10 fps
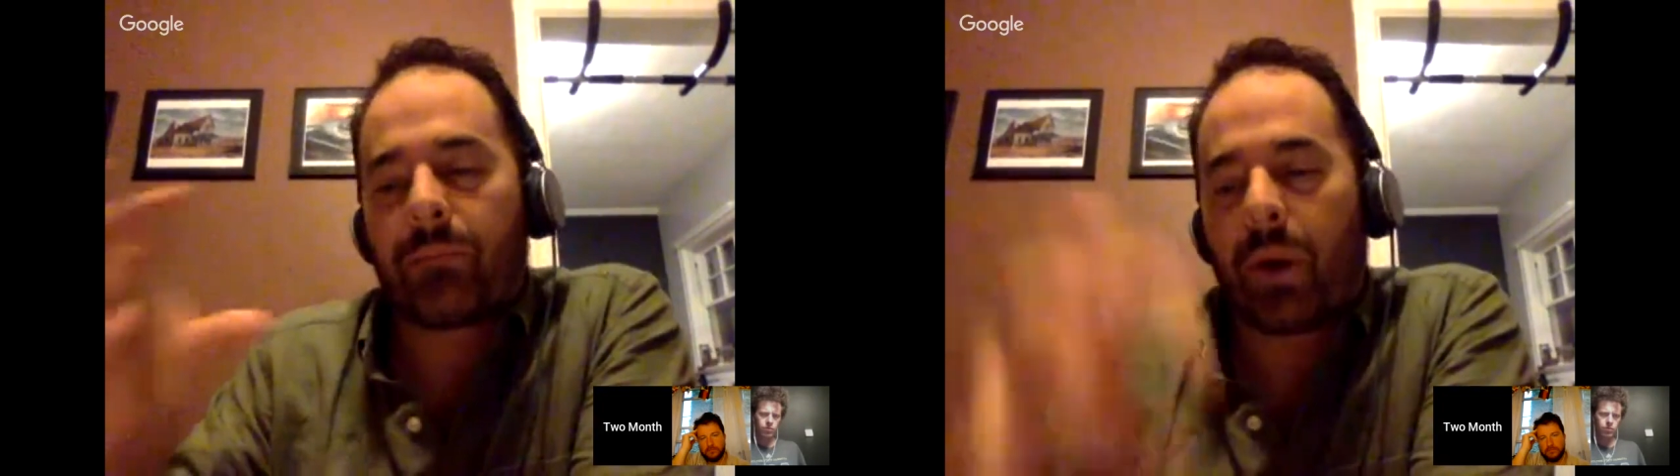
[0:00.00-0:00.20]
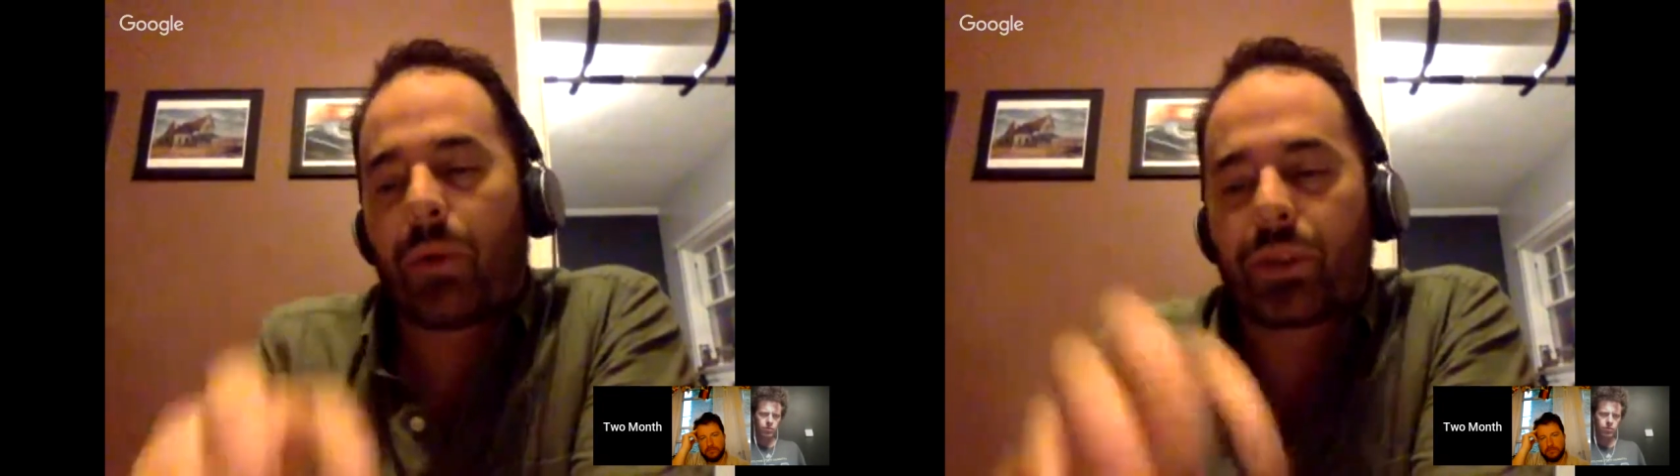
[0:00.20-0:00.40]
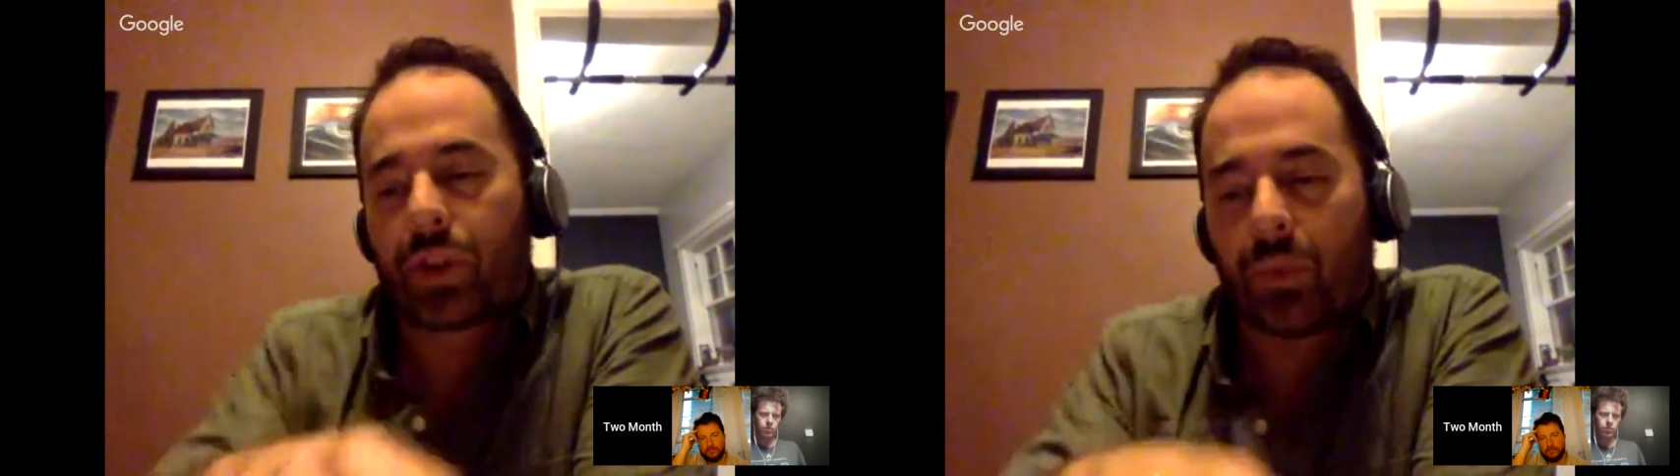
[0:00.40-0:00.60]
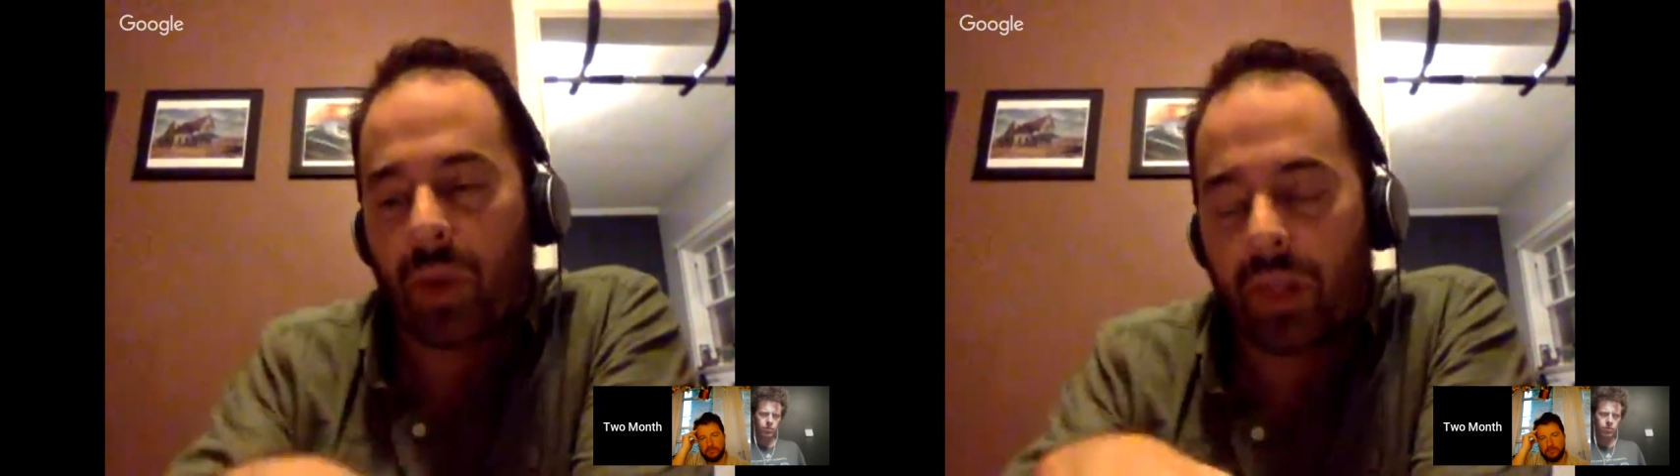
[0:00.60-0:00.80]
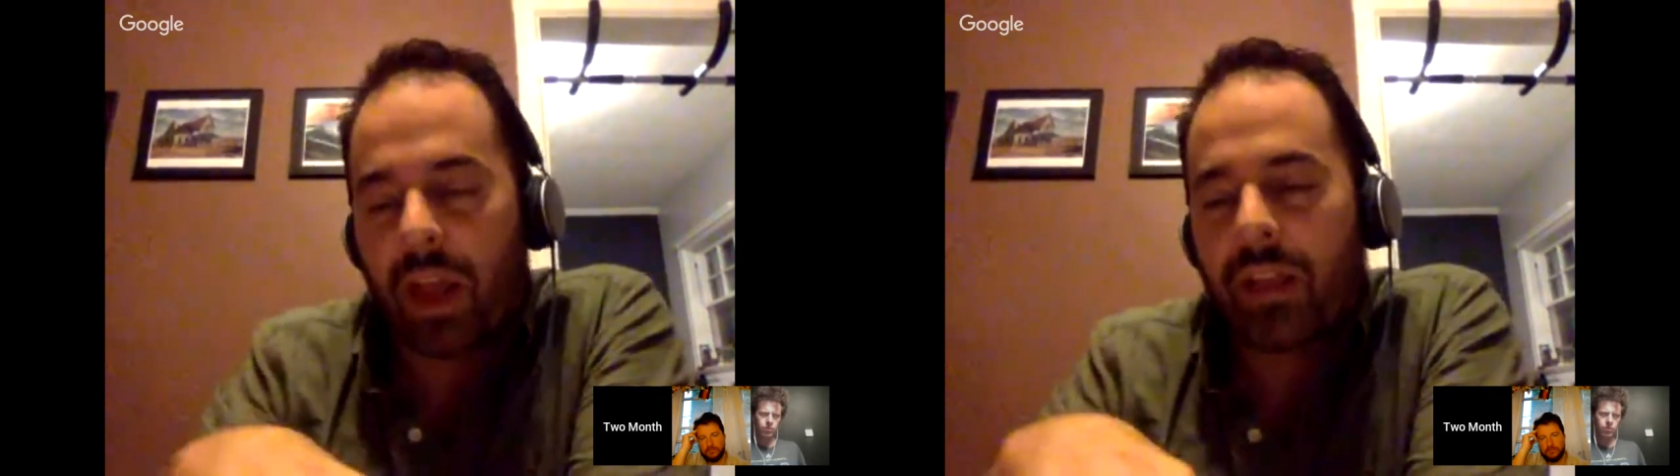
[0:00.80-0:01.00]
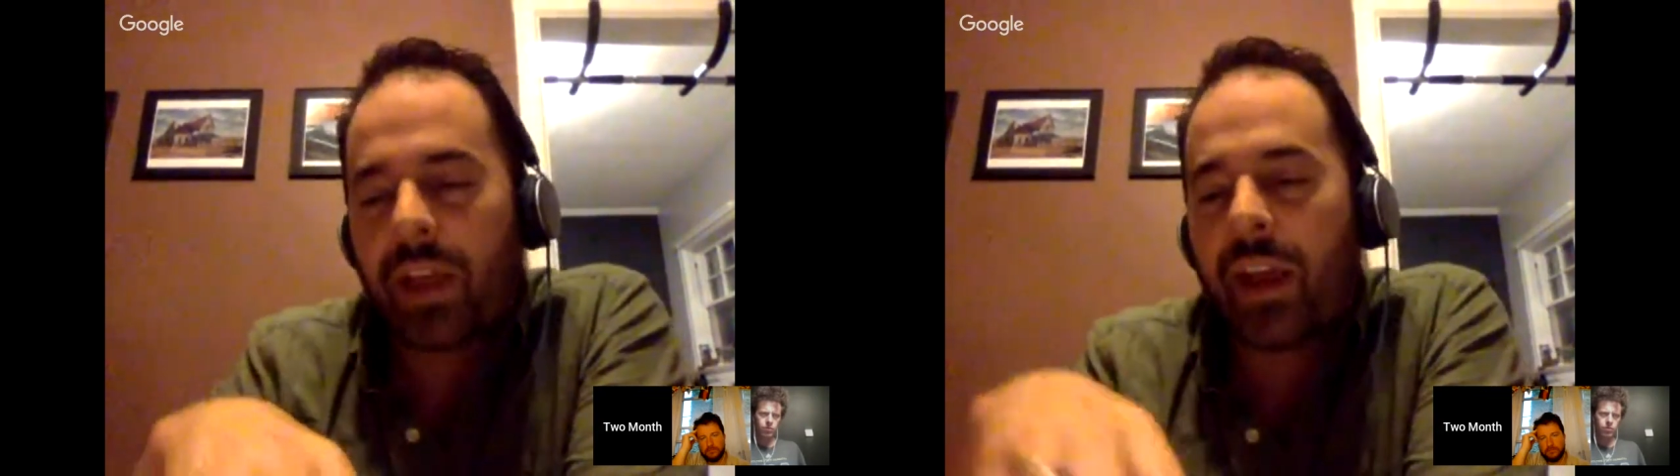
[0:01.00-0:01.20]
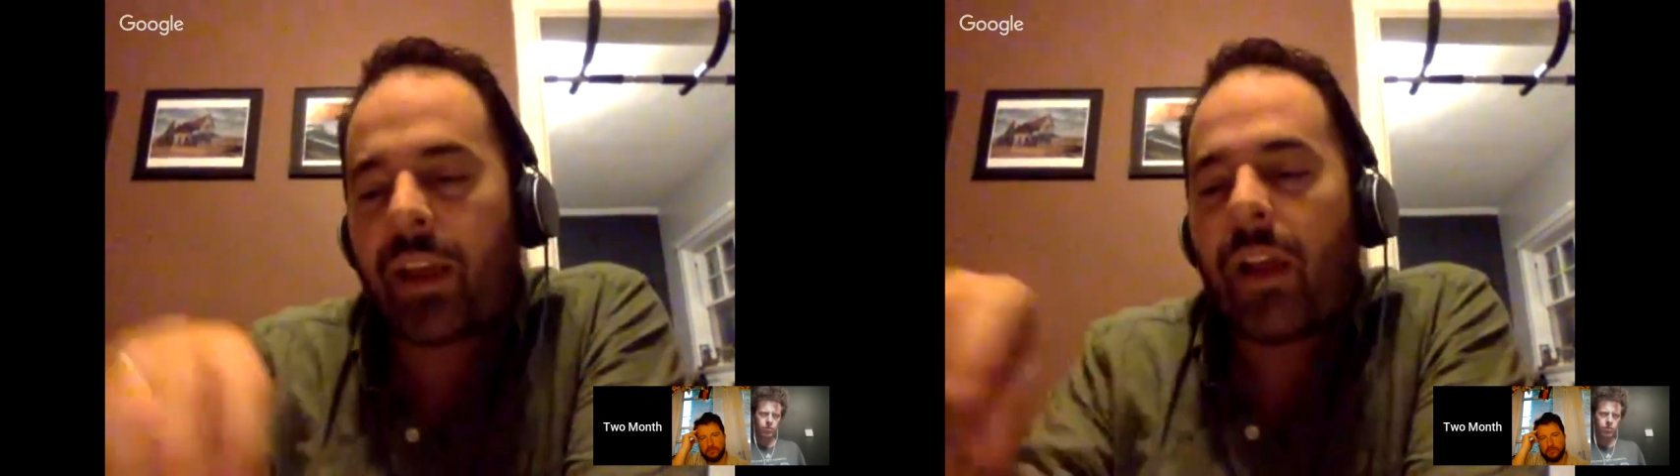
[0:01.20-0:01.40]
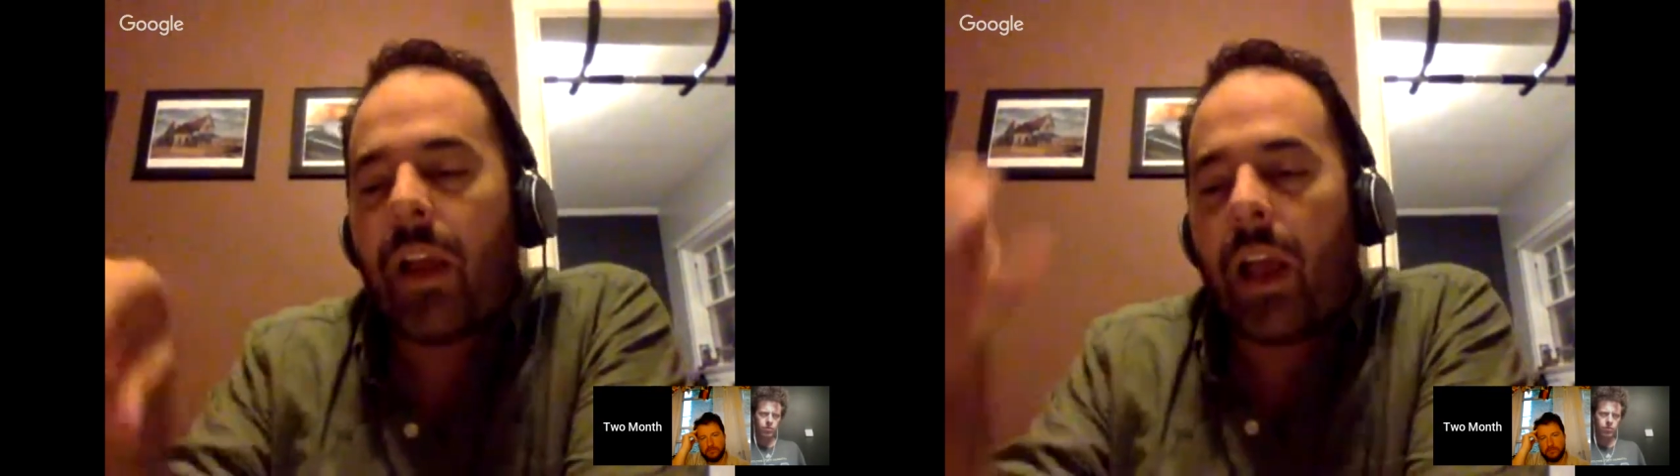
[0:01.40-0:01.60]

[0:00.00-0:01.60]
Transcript: impose your will on that.